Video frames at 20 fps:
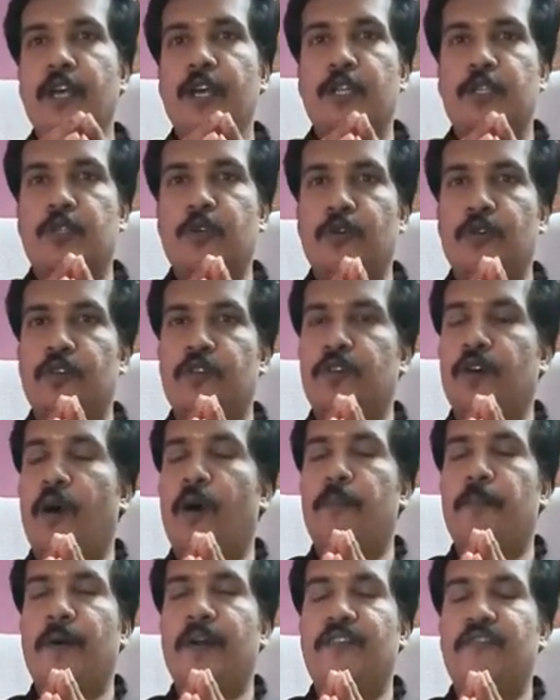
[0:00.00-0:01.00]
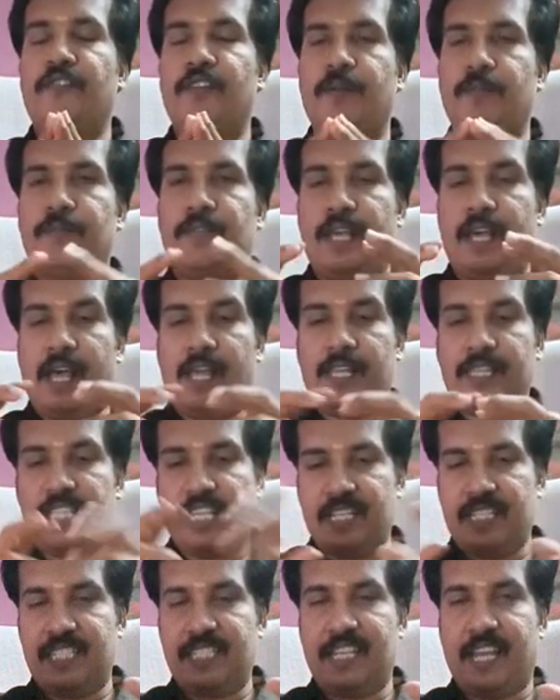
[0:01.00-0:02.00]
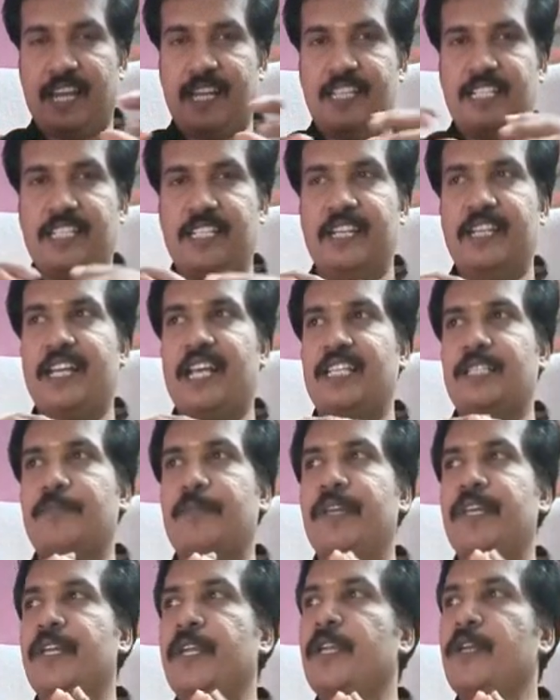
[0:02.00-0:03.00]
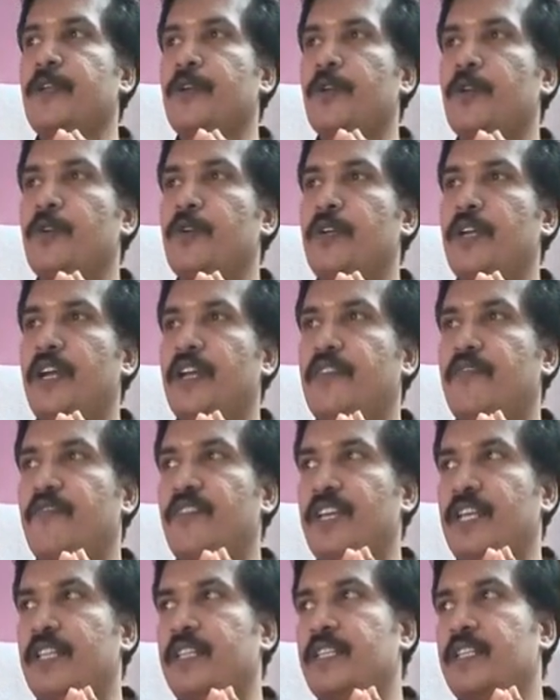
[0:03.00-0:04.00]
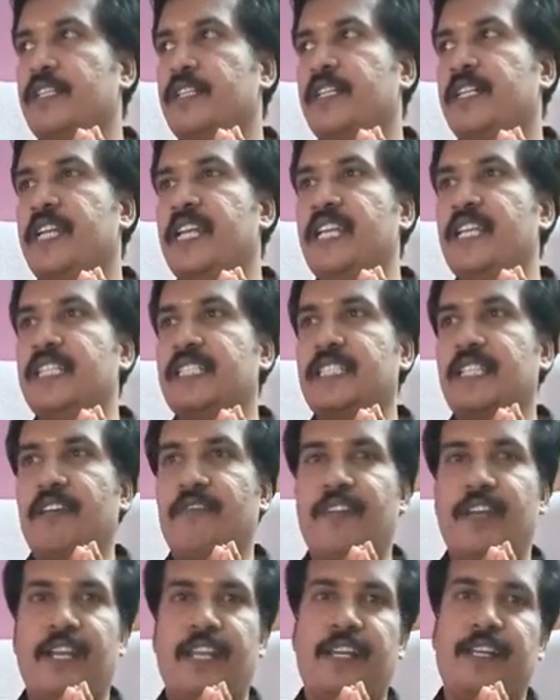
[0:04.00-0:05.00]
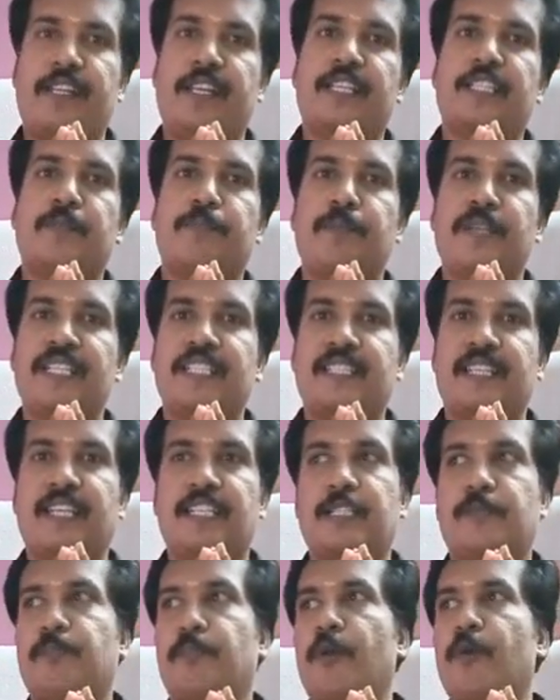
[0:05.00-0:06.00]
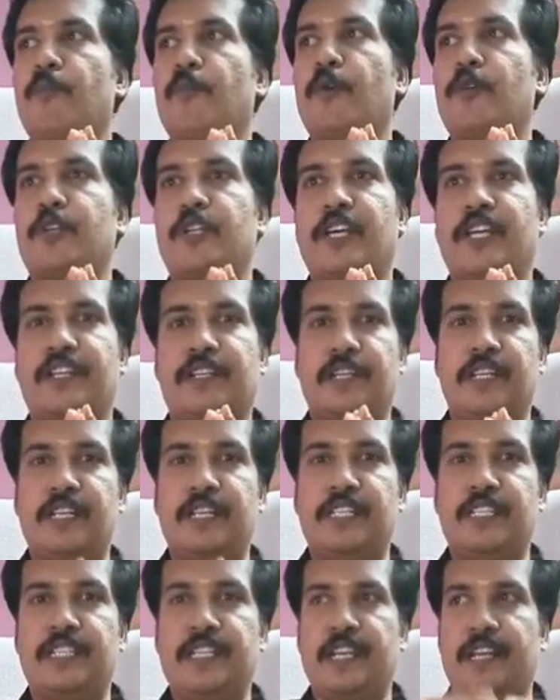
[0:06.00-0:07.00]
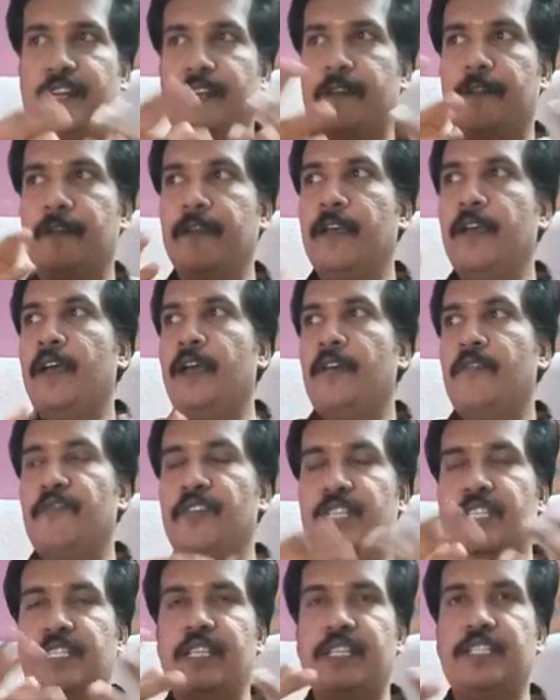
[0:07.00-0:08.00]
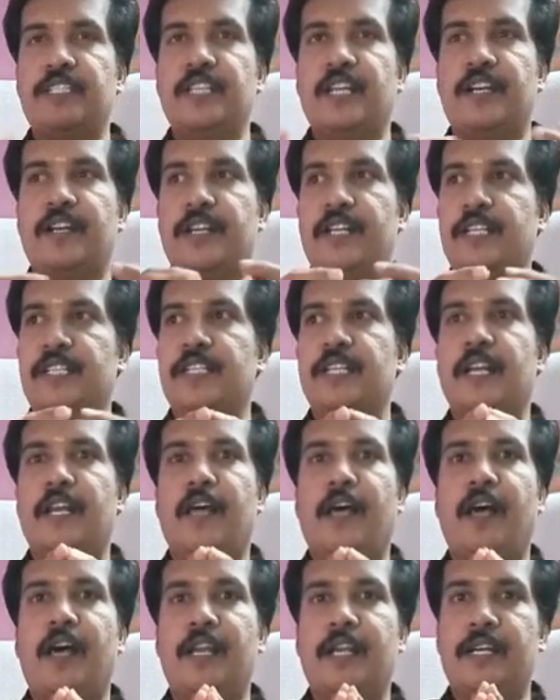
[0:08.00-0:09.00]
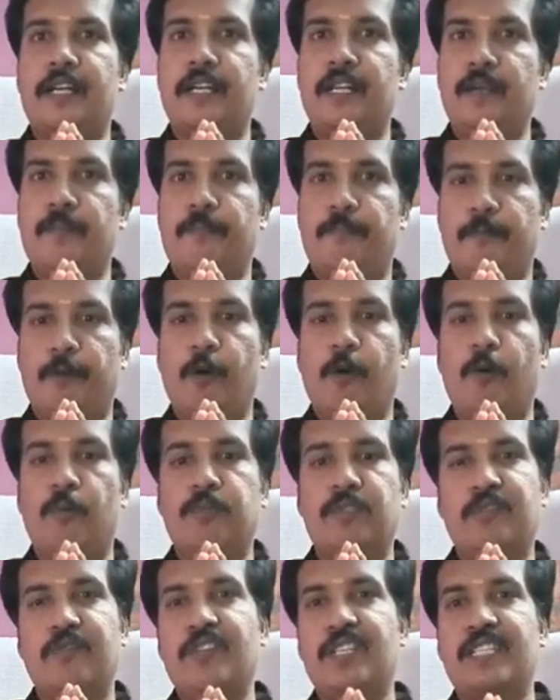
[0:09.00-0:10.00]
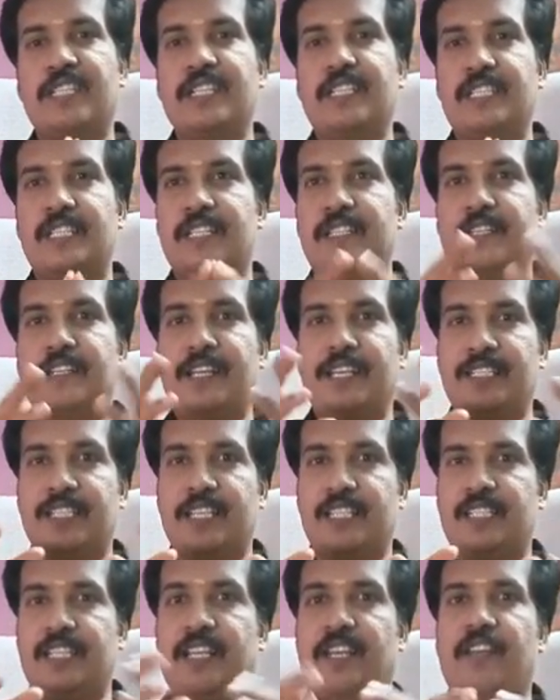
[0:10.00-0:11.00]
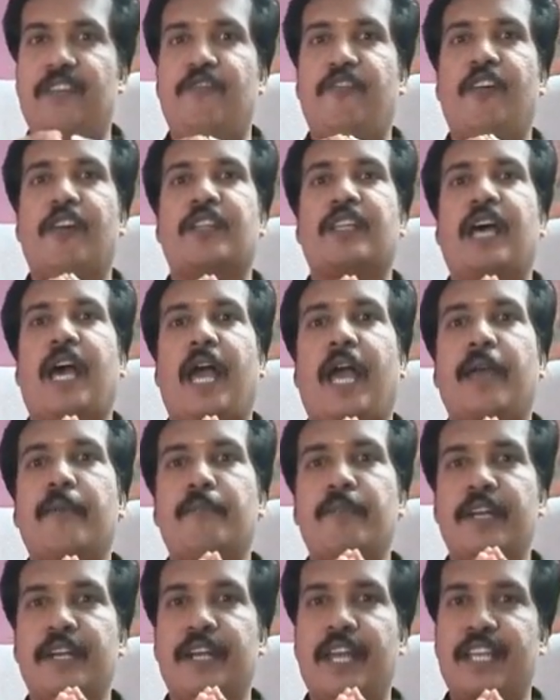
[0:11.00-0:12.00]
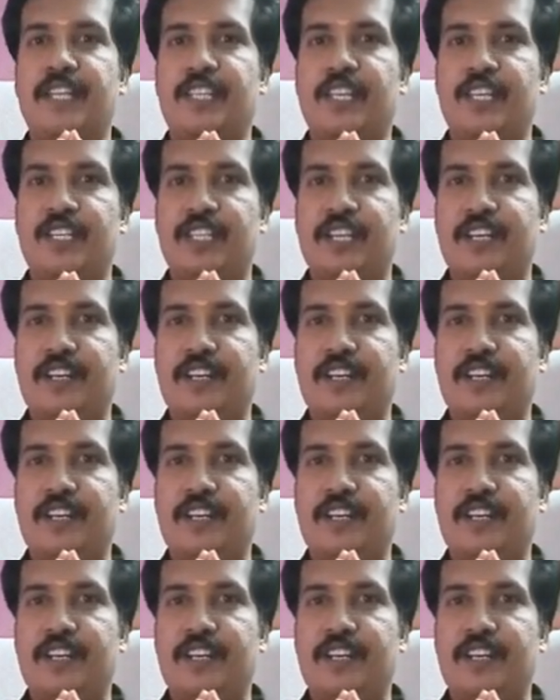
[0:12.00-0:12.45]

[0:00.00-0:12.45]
So apart from the other sites, it has been included with T7 and sp6 promoter region, which generates an RNA probes which is necessary for the hybridization